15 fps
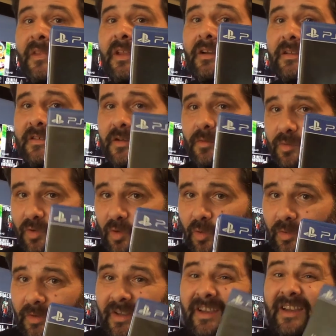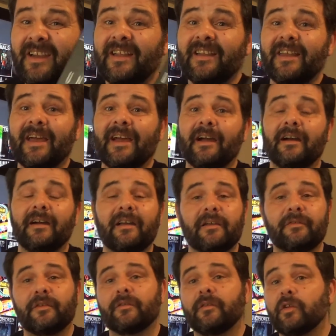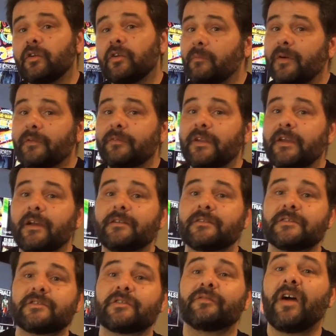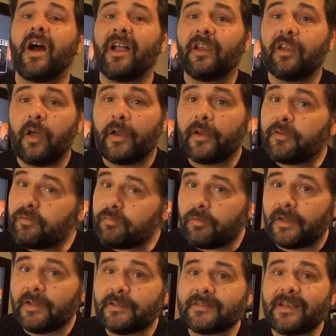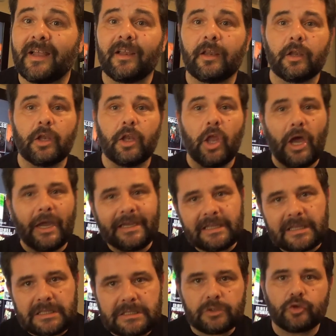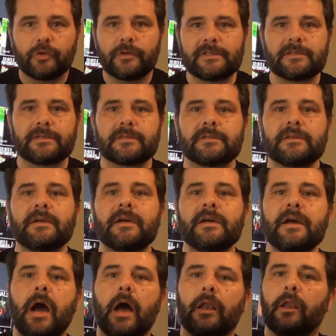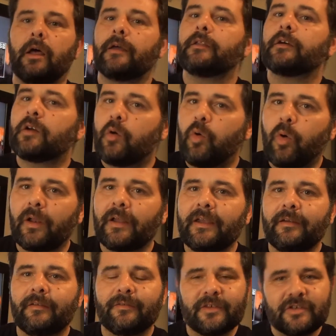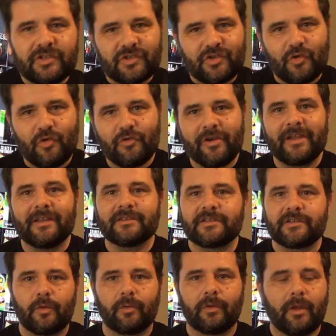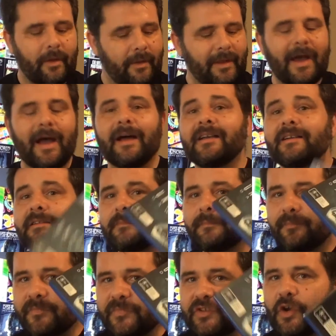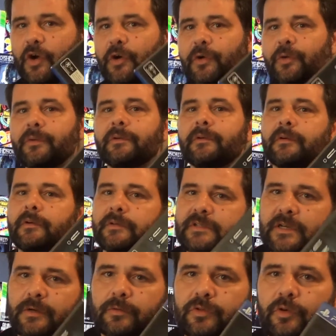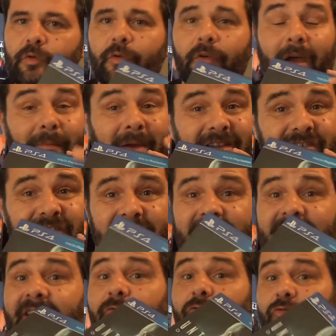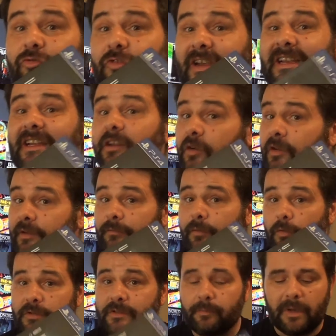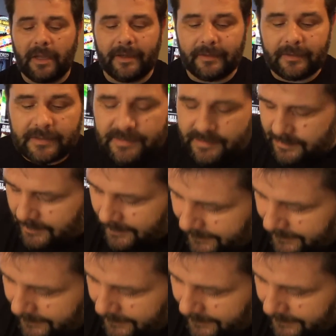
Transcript: Until Dawn. Now, if you look at my videos and stuff, I like thrillers, I like the choices, I like the quality of the story and something like that. So, Until Dawn, I'm actually really looking forward to playing this.